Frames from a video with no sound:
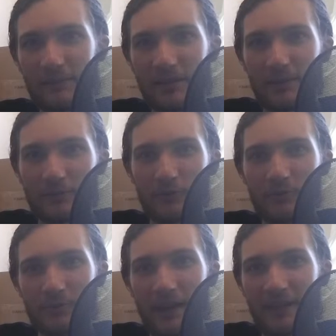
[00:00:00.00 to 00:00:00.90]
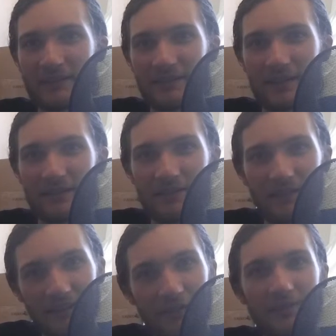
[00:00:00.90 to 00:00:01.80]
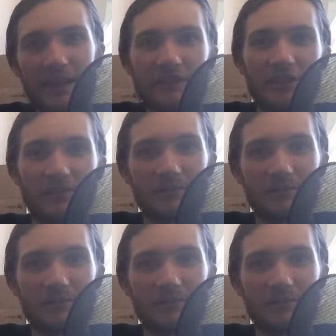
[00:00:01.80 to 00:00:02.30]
meetup group that's they do sketching.